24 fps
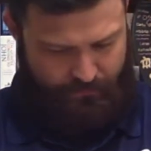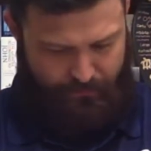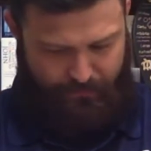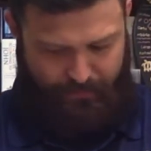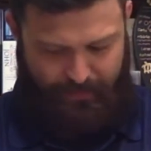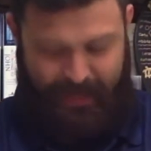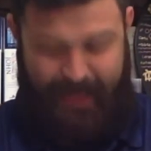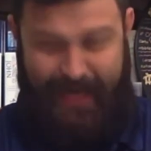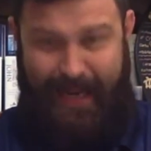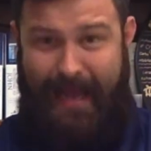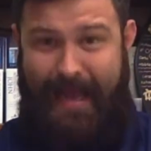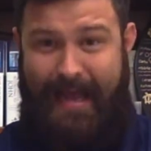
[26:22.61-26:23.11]

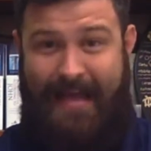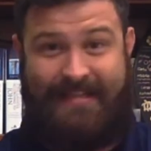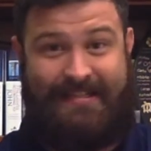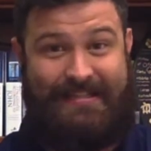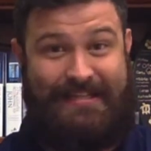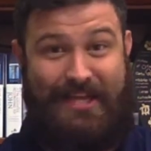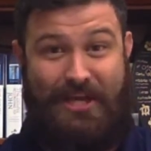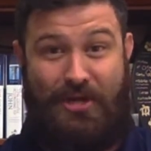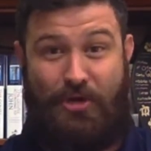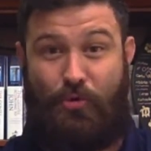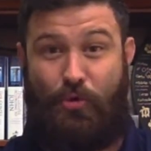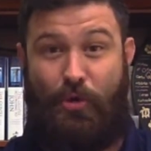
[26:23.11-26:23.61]
and I,
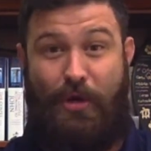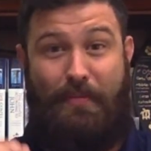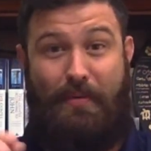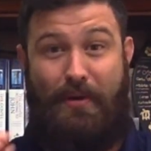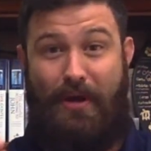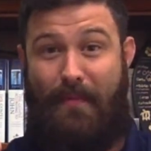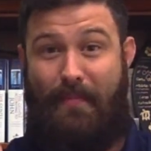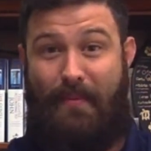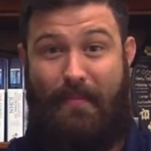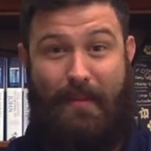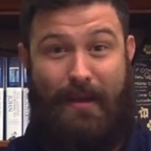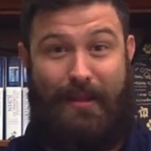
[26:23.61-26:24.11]
see it creeping
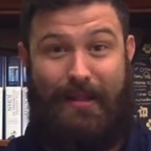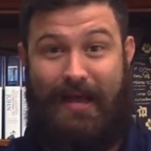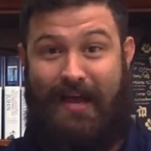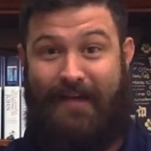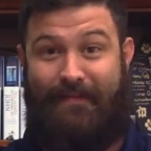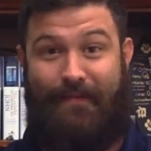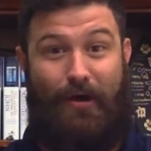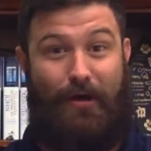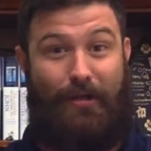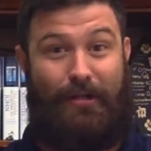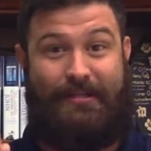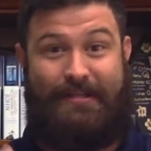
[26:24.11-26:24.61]
up in my
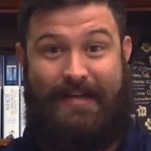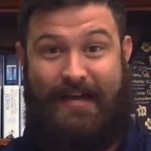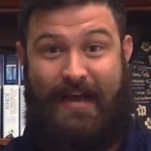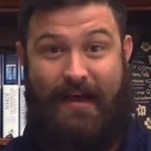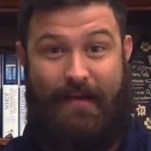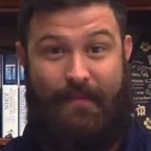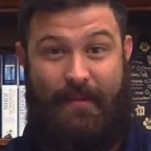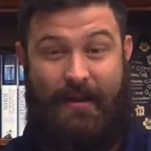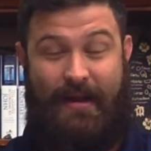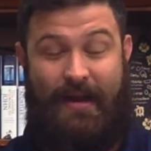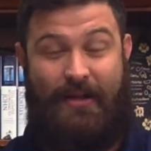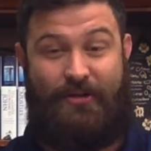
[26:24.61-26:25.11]
life all the
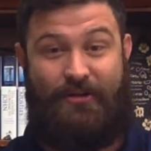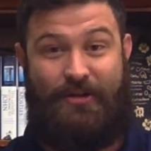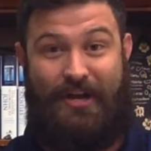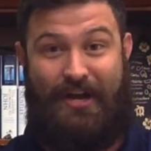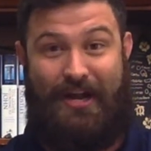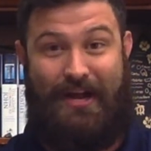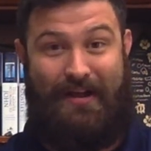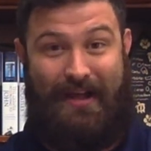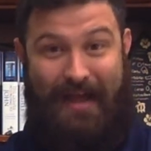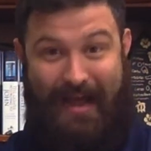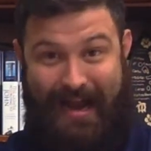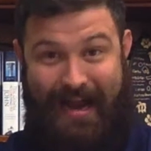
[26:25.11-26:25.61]
time. And I, and
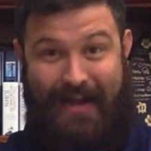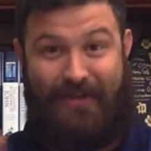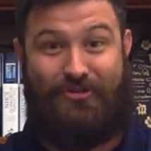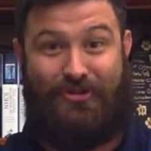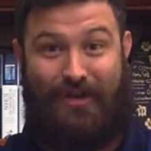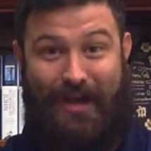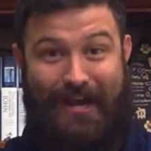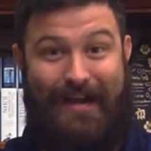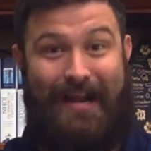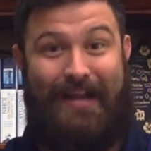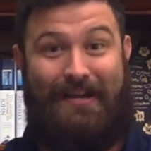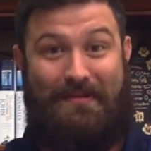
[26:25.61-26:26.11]
I, I,
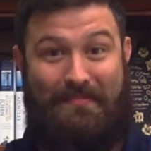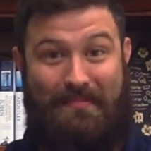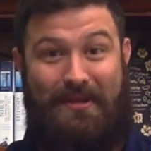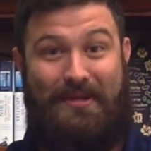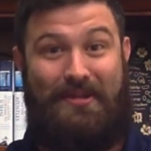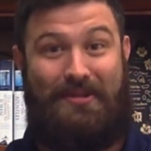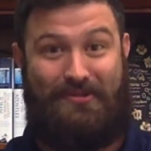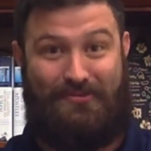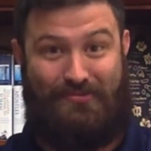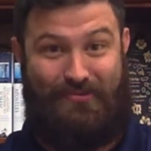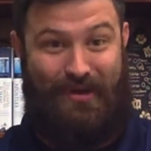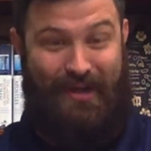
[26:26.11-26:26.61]
try not to be
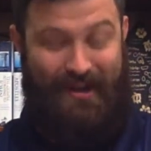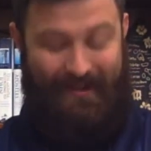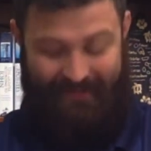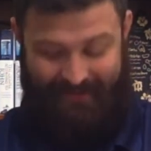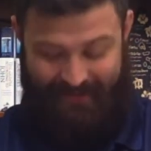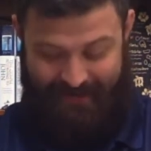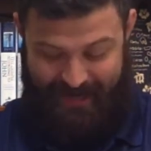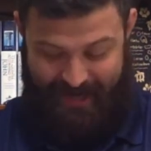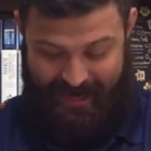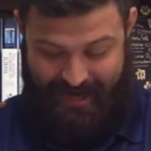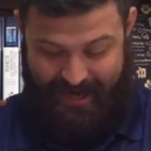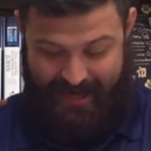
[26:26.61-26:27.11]
this way,
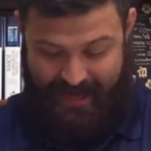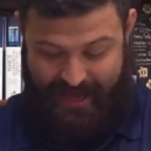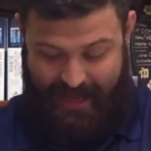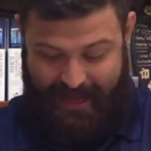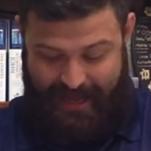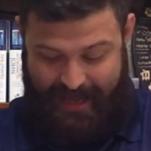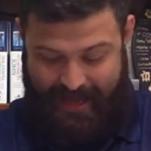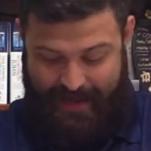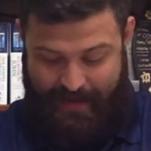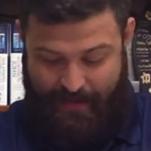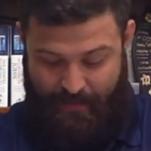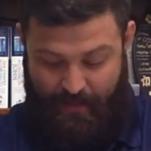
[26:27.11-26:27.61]
okay?
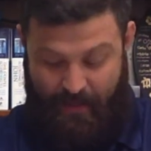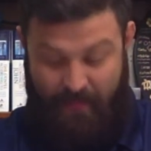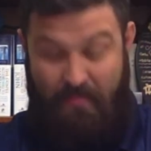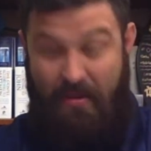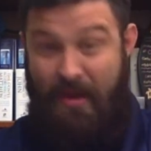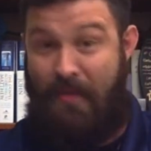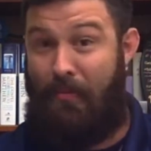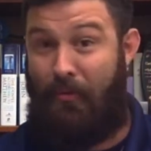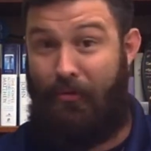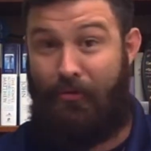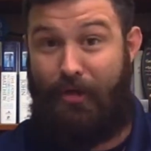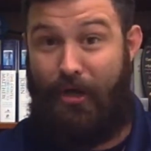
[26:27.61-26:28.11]
But
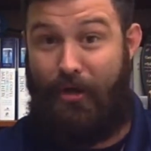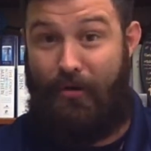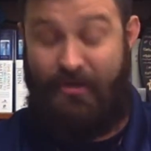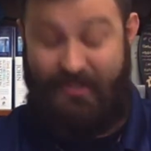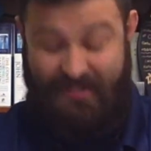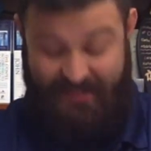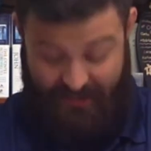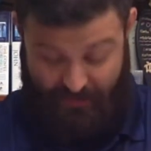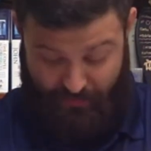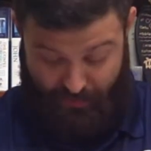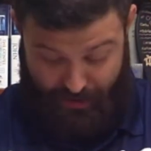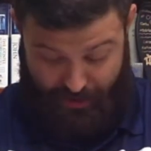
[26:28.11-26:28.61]
people
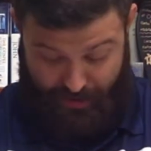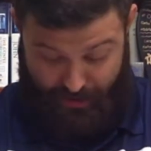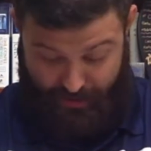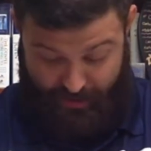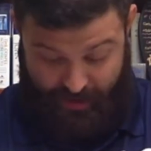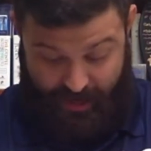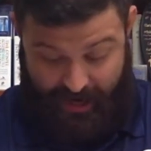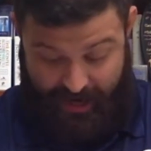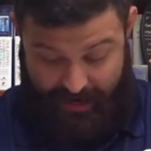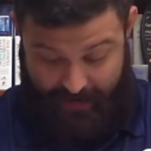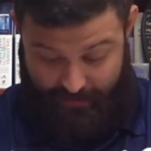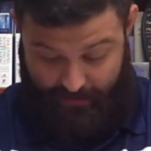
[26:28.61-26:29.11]
notice it when you're
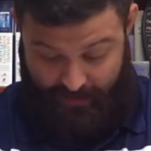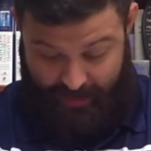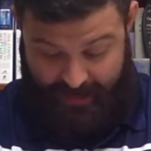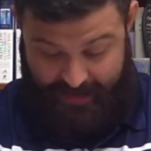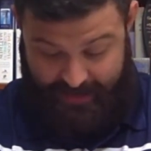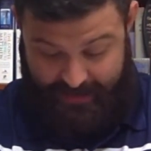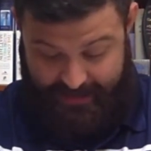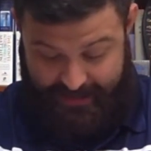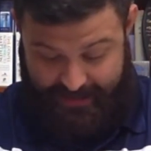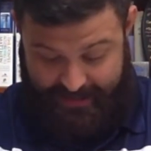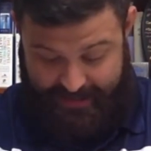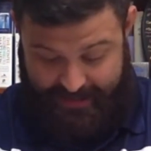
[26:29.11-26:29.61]
not,
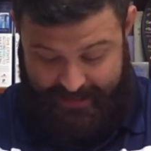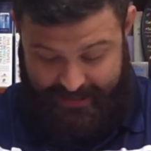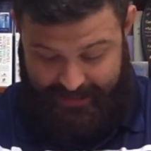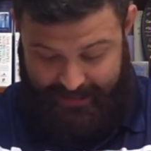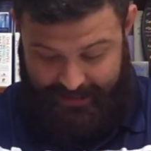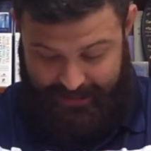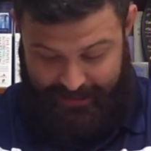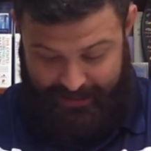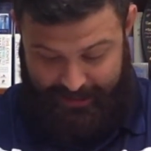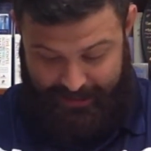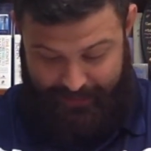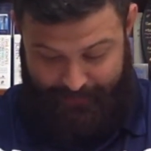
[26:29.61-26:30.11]
right?
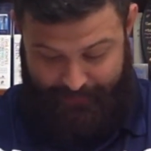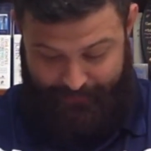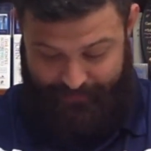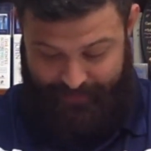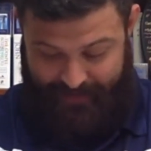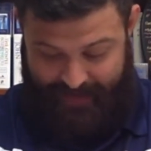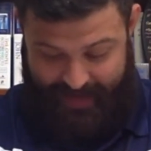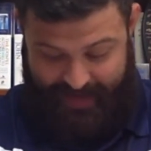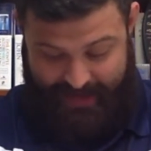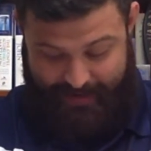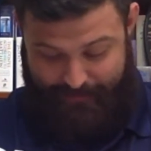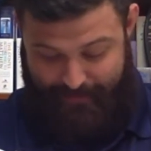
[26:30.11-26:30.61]
Um,
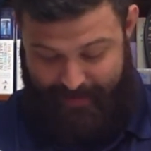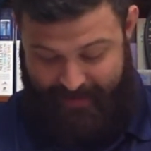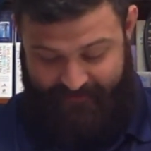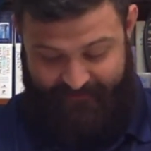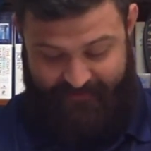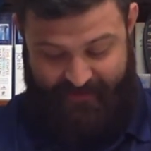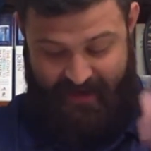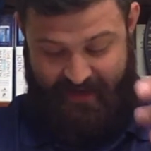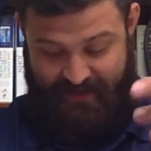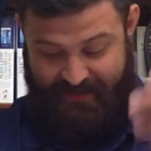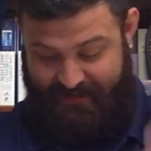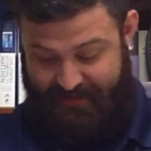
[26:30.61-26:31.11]
hey, my
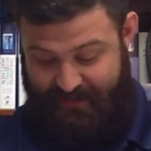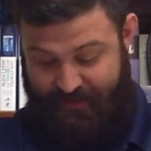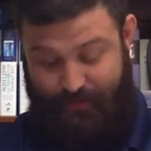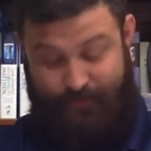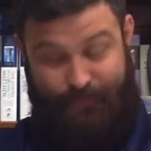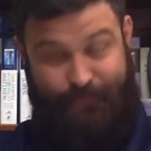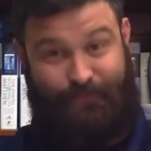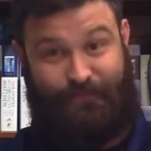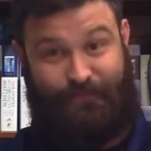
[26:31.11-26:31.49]
fence.